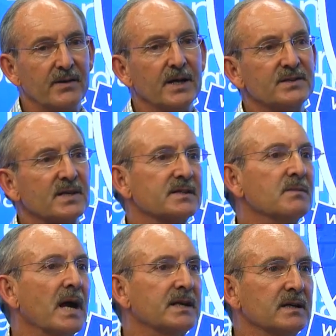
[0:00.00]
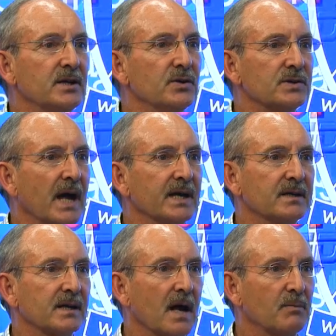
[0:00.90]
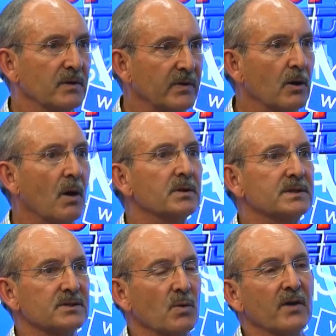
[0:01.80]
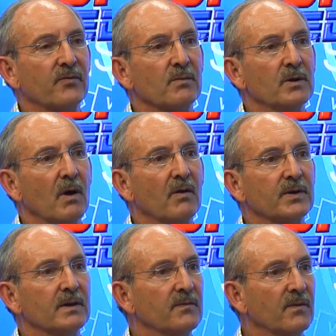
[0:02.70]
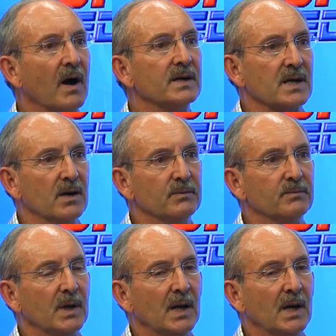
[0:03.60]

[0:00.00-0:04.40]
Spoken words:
And then systematically you take it a couple of kilometers away from the loft and it flies home,